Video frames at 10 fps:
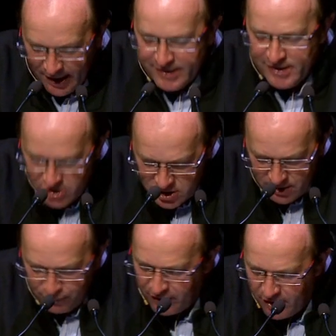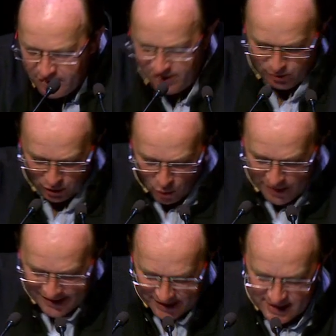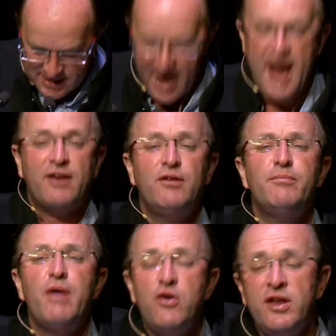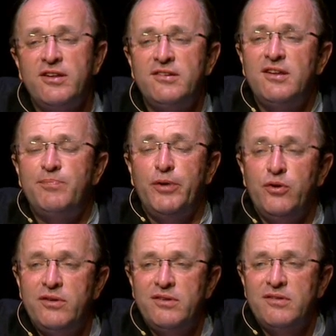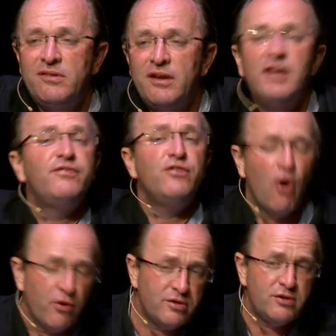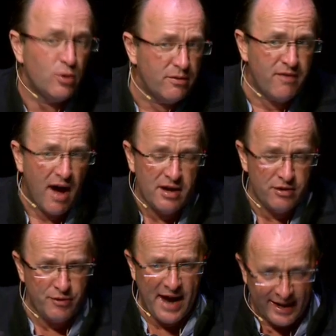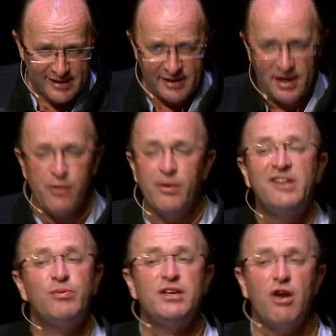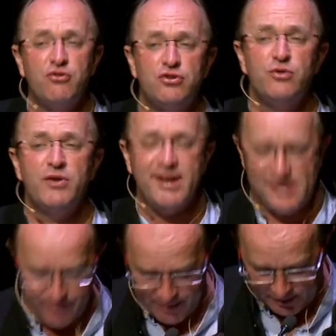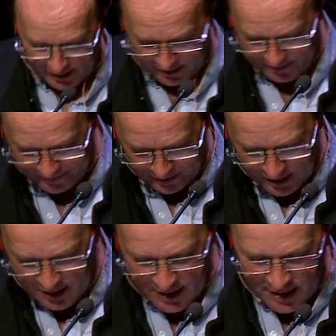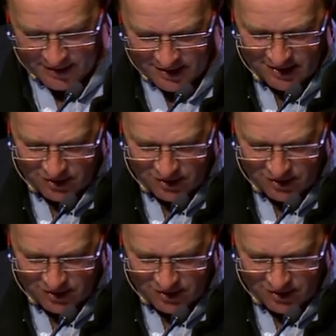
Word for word: Such interference will always lead to acrimonious disputes, if not to a violent reaction. In other words, we don't do nation building. This